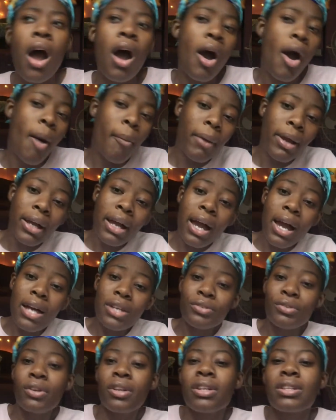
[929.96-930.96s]
oh my
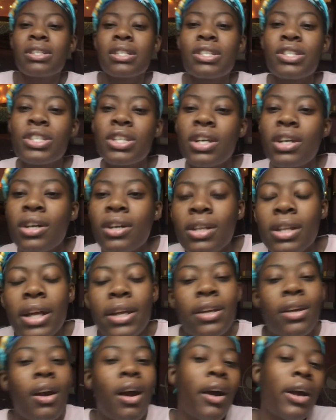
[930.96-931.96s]
gosh, Rolande, just chill.
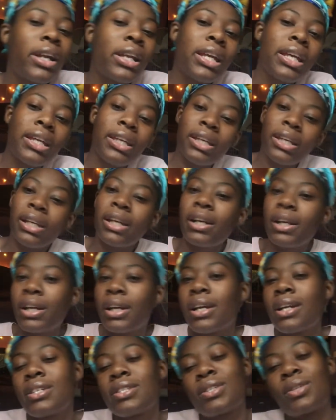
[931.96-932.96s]
Like you're already here.
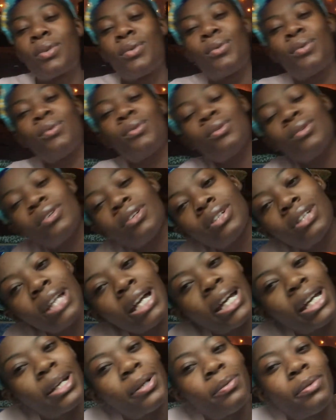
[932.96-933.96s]
It's cool.
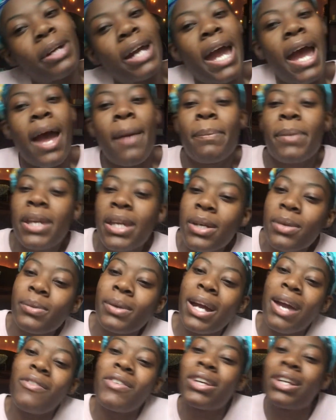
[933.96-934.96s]
Like we're happy.
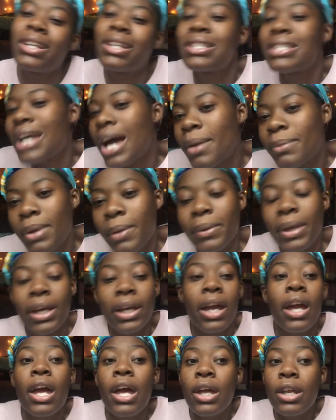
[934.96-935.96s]
We're having a good time. And I'm
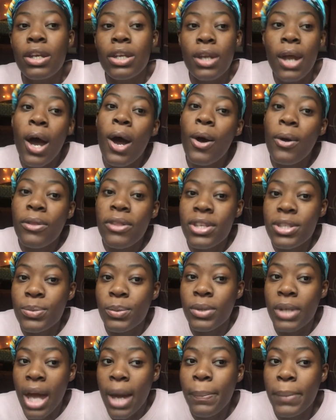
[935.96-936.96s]
like, no, this
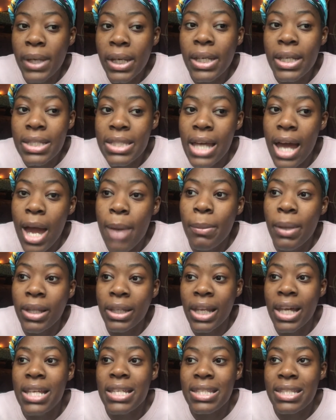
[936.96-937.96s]
will not be a good time
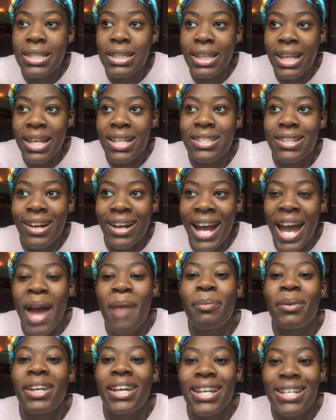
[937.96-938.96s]
unless things are
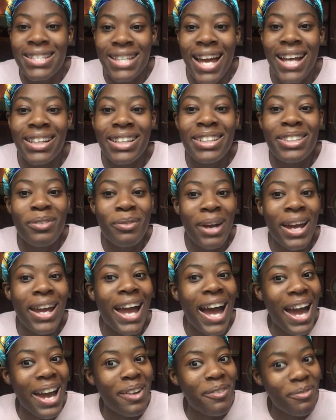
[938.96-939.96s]
happening exactly the way
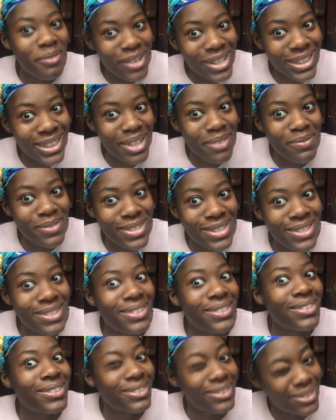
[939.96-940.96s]
I want them
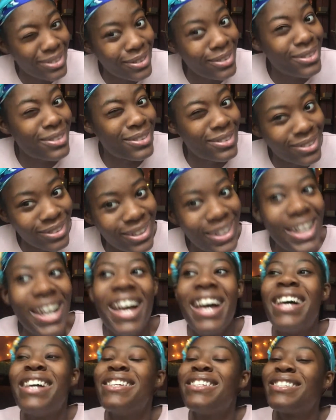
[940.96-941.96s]
to.
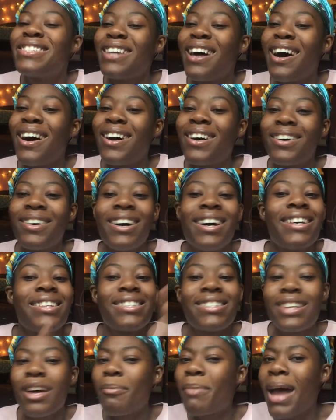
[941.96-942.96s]
So
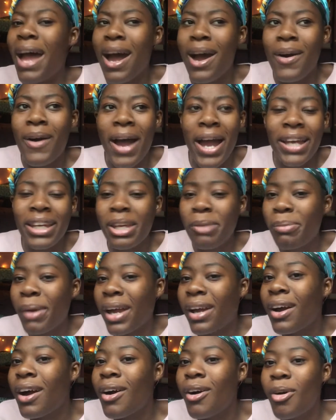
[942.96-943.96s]
somehow I get
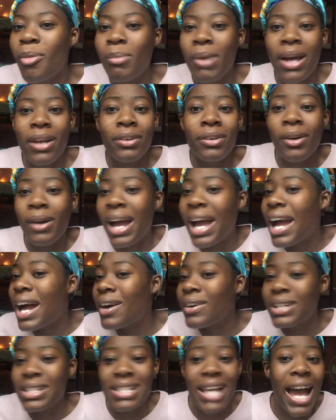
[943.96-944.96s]
back home. I don't know
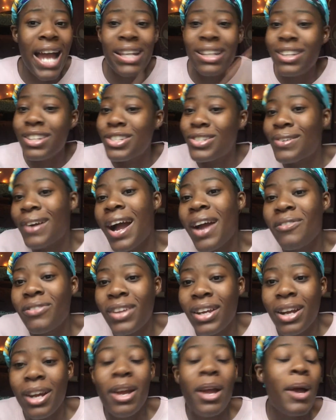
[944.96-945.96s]
how, cause I didn't drive
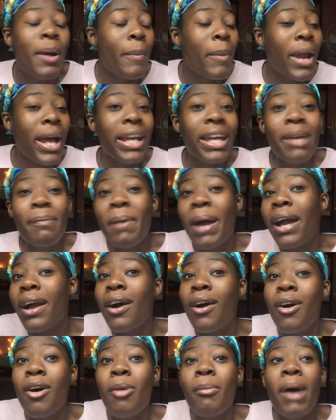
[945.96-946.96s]
there, but I get back
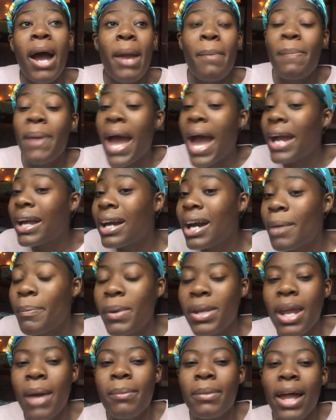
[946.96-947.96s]
home home, I pack up,
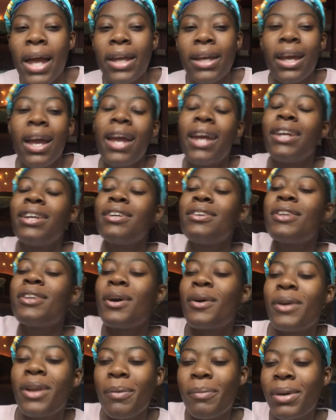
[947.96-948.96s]
and I'm like, you
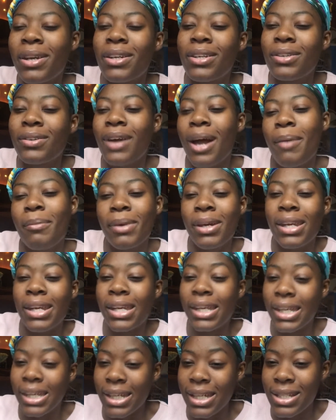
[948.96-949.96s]
know what I'm gonna do? I'm gonna
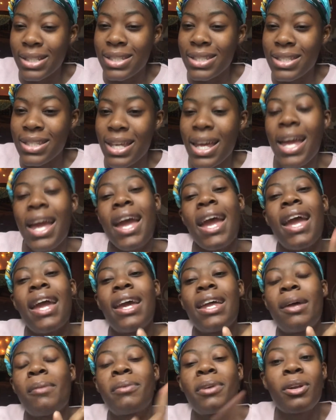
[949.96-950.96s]
eat
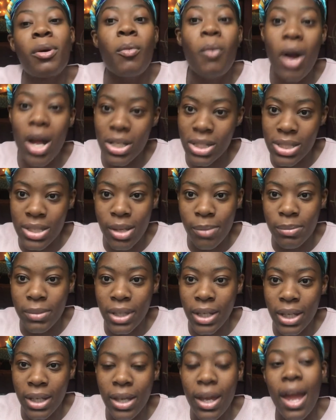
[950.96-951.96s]
and I'm gonna watch
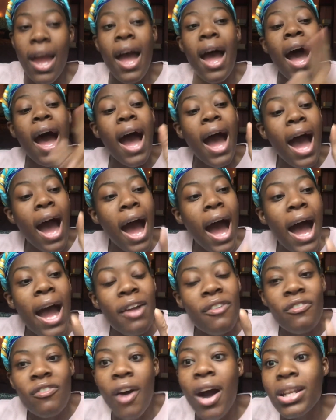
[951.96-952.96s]
something.
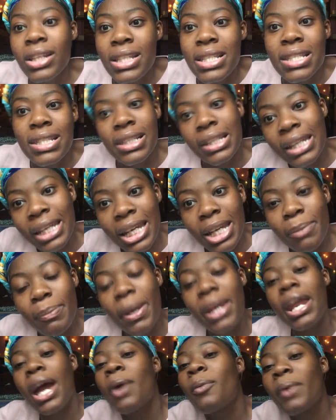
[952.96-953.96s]
I fall asleep
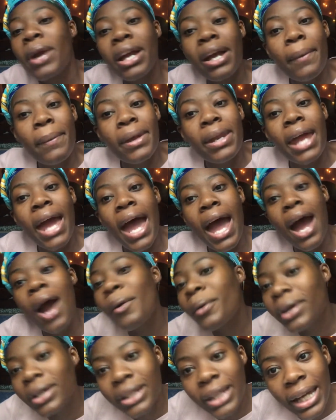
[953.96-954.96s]
and I wake up an
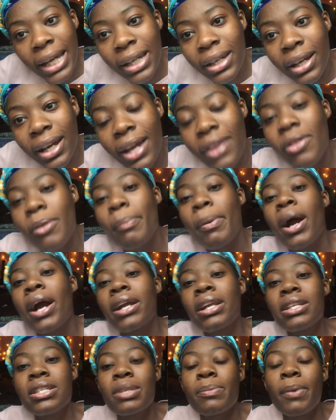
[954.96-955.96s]
hour later, and the
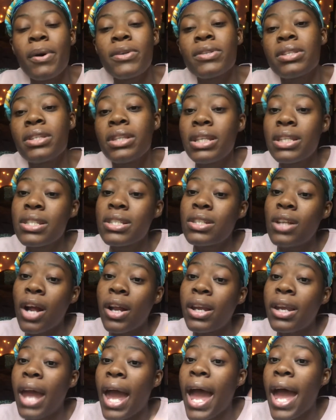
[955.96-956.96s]
party supposedly
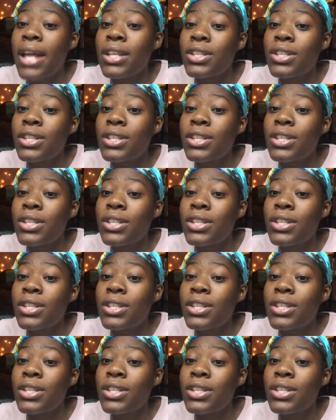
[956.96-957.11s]
started at